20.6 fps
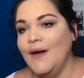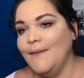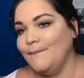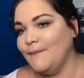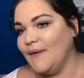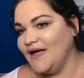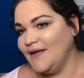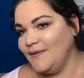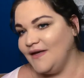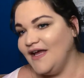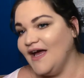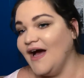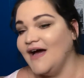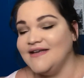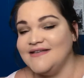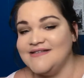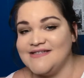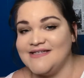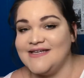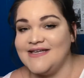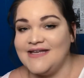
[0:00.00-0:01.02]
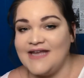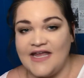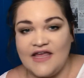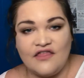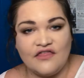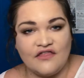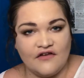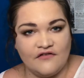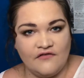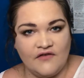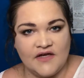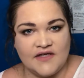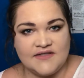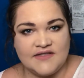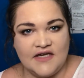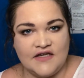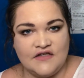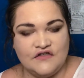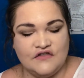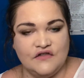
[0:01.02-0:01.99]
Maybe underneath a
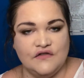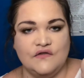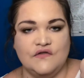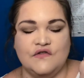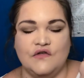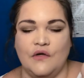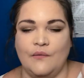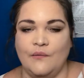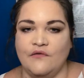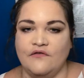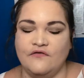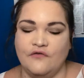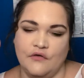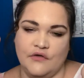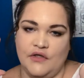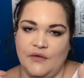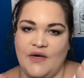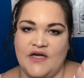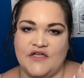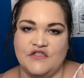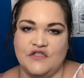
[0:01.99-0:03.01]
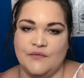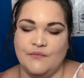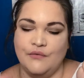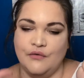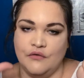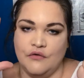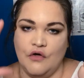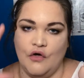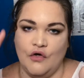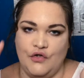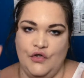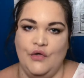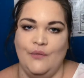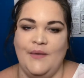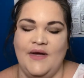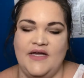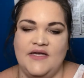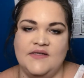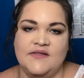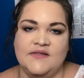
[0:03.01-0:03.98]
foundation, so before you actually put on your
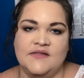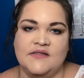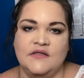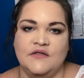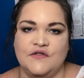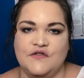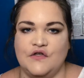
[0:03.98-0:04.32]
base.